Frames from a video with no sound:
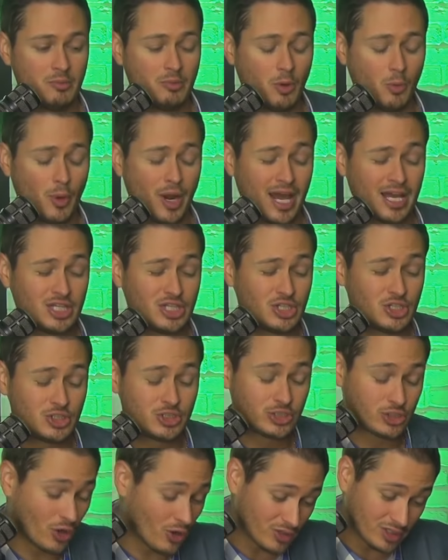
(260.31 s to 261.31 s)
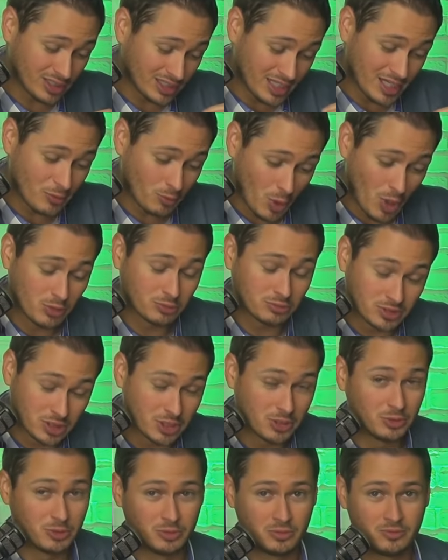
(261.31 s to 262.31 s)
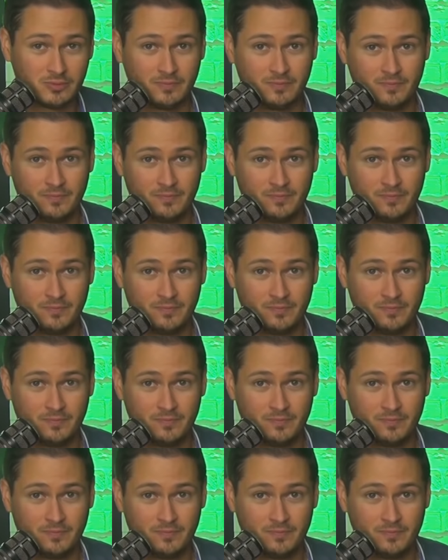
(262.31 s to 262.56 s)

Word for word: But what I certainly won't do